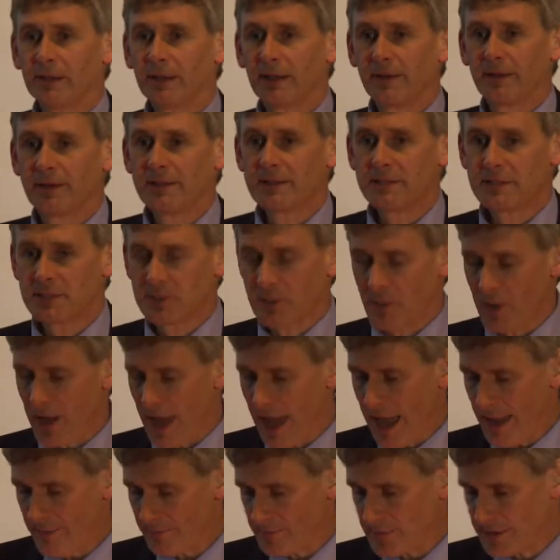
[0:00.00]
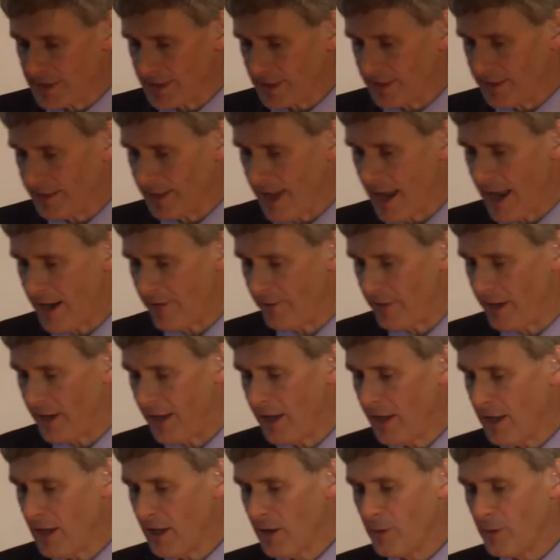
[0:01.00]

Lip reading: And this is what happens in an area